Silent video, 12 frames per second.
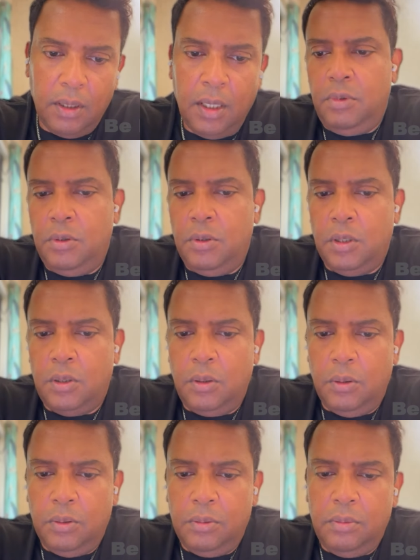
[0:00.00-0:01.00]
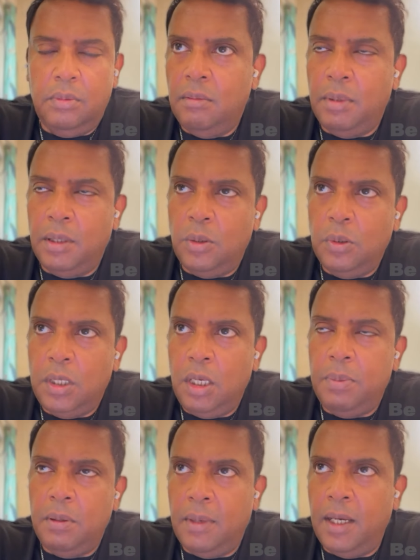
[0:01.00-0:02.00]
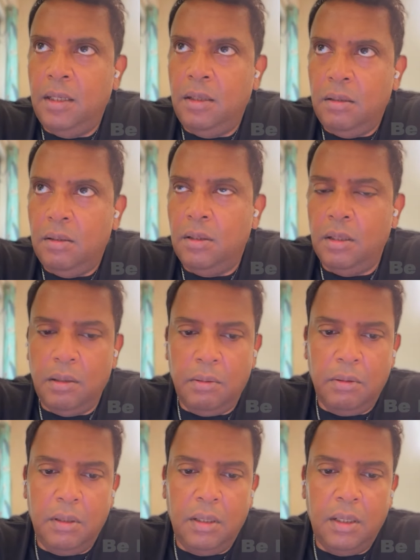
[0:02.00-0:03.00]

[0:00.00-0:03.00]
we do not know. But do keep in mind, the